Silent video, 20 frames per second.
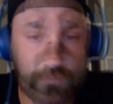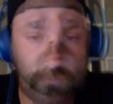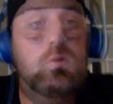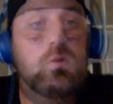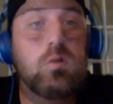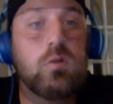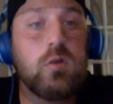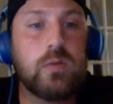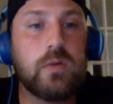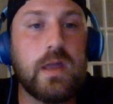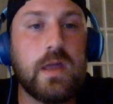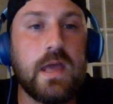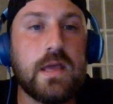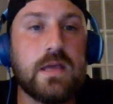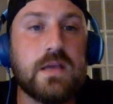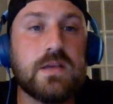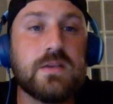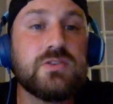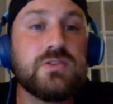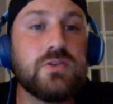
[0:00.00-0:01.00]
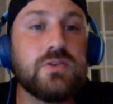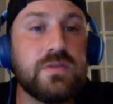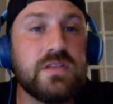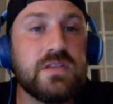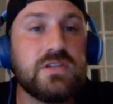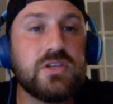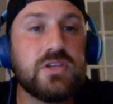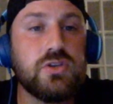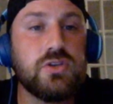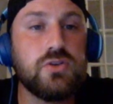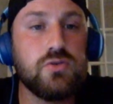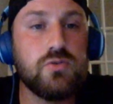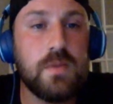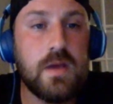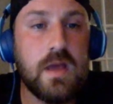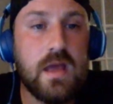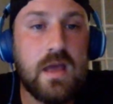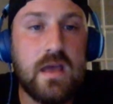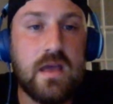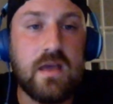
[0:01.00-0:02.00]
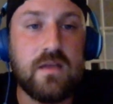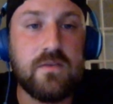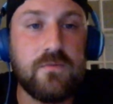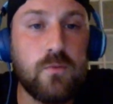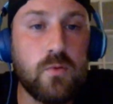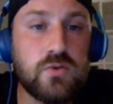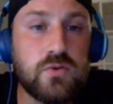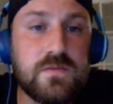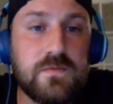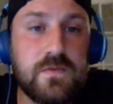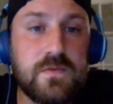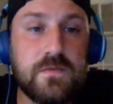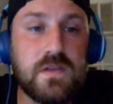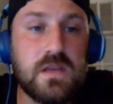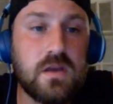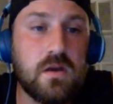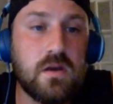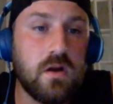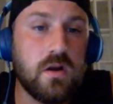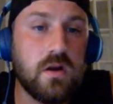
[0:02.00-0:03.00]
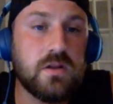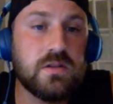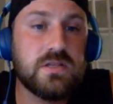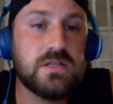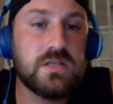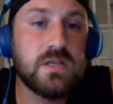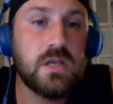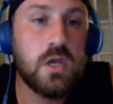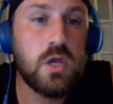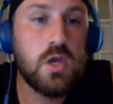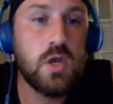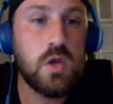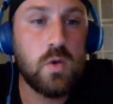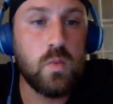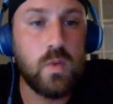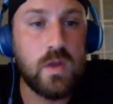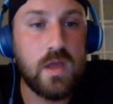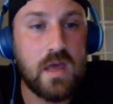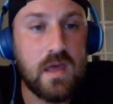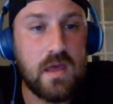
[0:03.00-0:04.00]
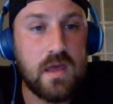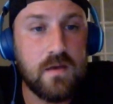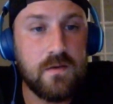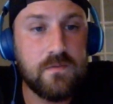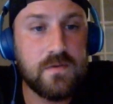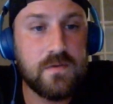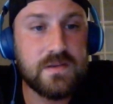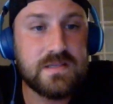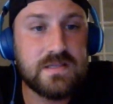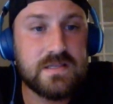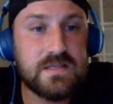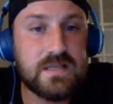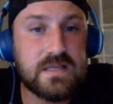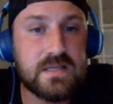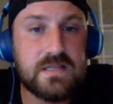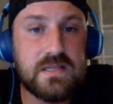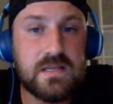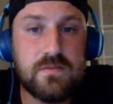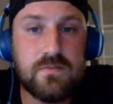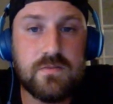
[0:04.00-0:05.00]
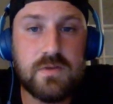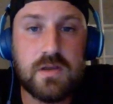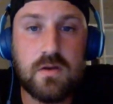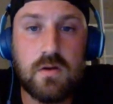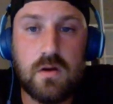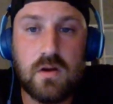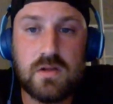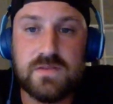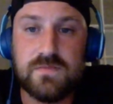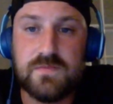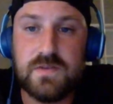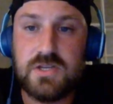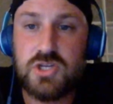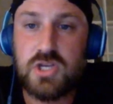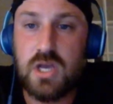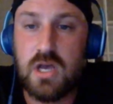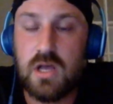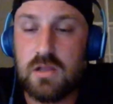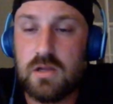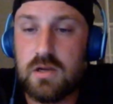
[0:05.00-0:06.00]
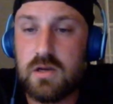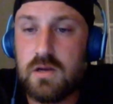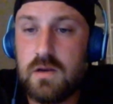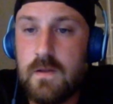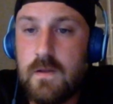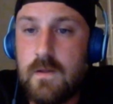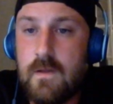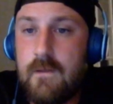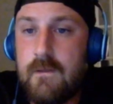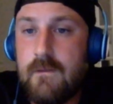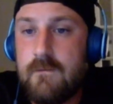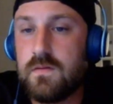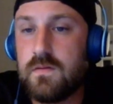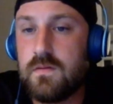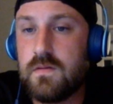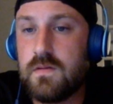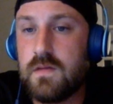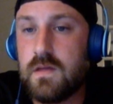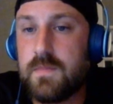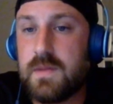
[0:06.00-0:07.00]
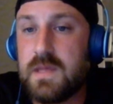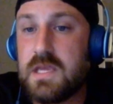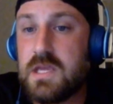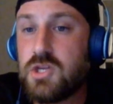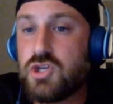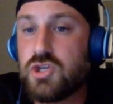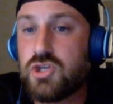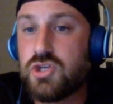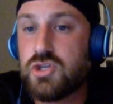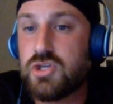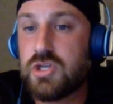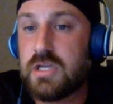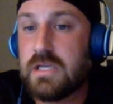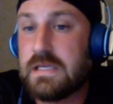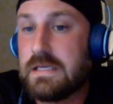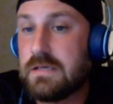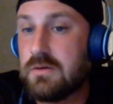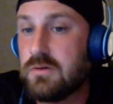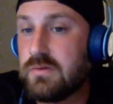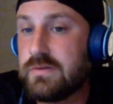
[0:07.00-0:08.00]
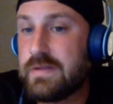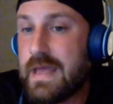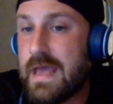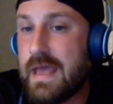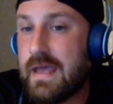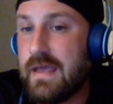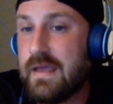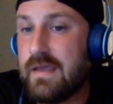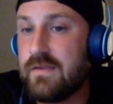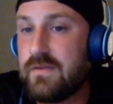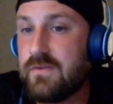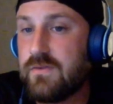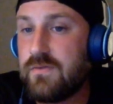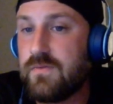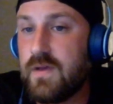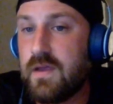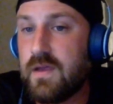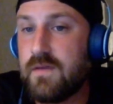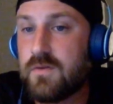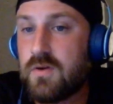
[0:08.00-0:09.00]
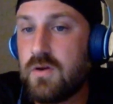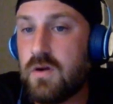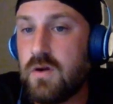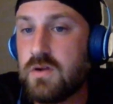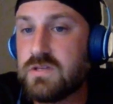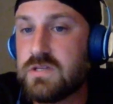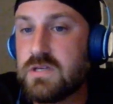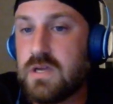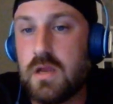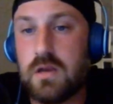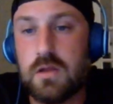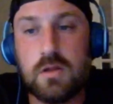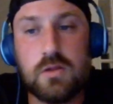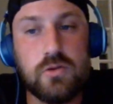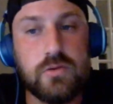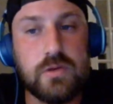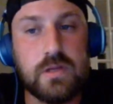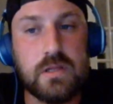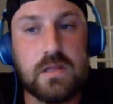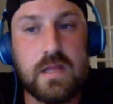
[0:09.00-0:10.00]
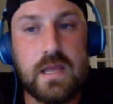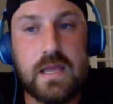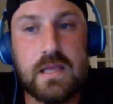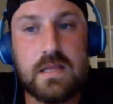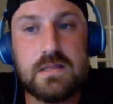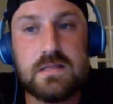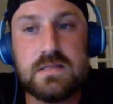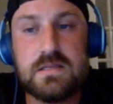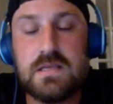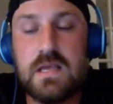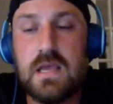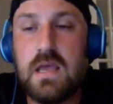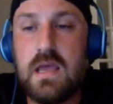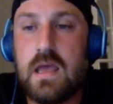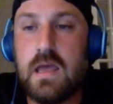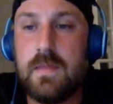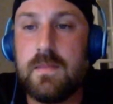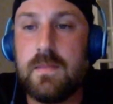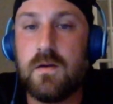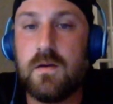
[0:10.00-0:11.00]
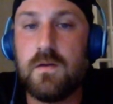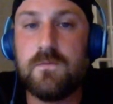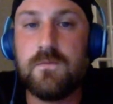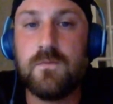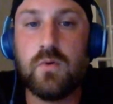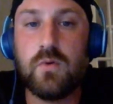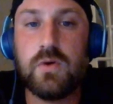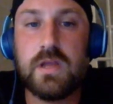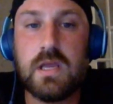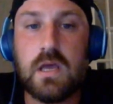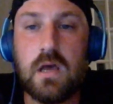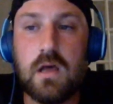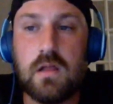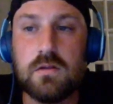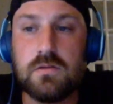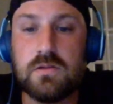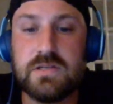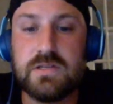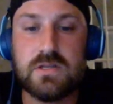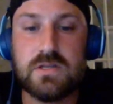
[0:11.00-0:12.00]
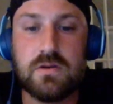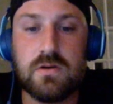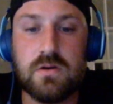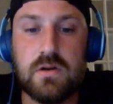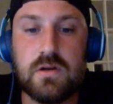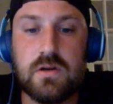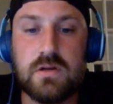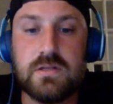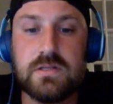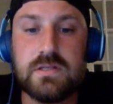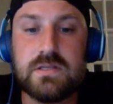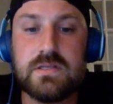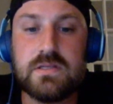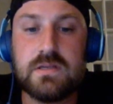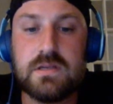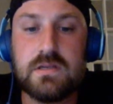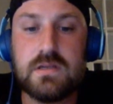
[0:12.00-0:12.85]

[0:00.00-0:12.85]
Okay, so this cube has 450 cards. We have 63 cards of each color. Yep, each guild has 5 cards, not including lands, and there are 40 colorless cards.